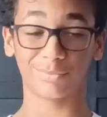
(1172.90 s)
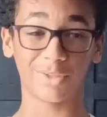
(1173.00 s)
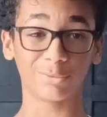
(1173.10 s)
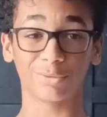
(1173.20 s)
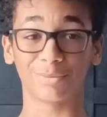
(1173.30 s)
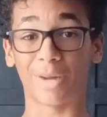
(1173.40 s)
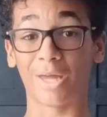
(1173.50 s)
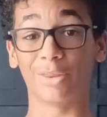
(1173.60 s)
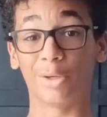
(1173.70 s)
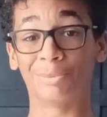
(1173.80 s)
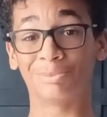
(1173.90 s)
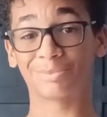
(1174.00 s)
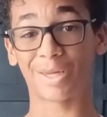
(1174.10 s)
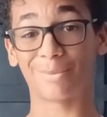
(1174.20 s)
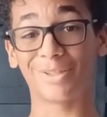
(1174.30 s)
This one's mine, though.
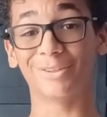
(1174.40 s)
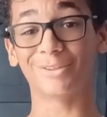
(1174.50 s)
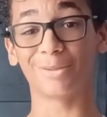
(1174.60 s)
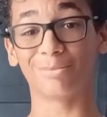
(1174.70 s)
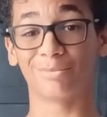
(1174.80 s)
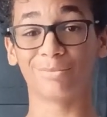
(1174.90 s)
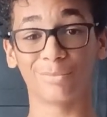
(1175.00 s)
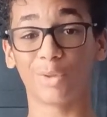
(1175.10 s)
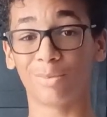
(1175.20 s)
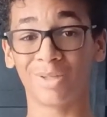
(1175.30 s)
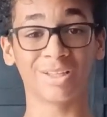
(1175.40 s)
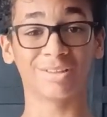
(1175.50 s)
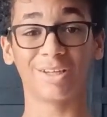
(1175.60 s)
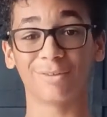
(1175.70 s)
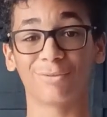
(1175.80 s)
I made this up. Nobody can
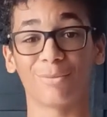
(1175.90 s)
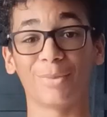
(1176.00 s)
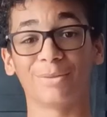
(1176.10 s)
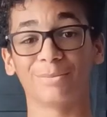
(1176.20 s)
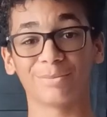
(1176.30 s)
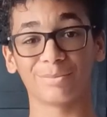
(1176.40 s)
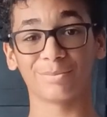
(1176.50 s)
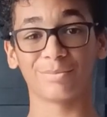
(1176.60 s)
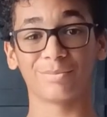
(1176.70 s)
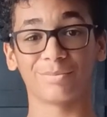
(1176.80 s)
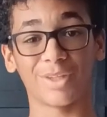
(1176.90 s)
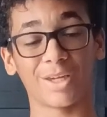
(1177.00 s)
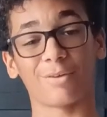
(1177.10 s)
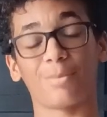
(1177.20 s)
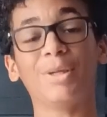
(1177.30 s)
take it from me. They
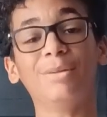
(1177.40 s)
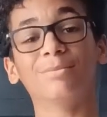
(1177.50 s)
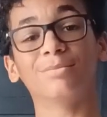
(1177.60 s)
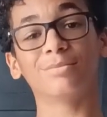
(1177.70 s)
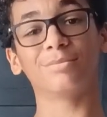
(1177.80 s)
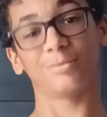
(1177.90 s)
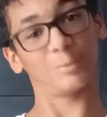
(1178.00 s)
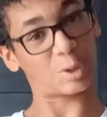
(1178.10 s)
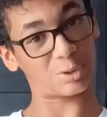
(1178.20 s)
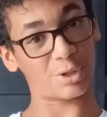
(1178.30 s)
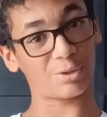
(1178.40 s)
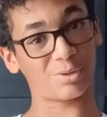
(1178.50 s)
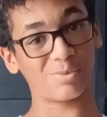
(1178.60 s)
can repeat. I'll take.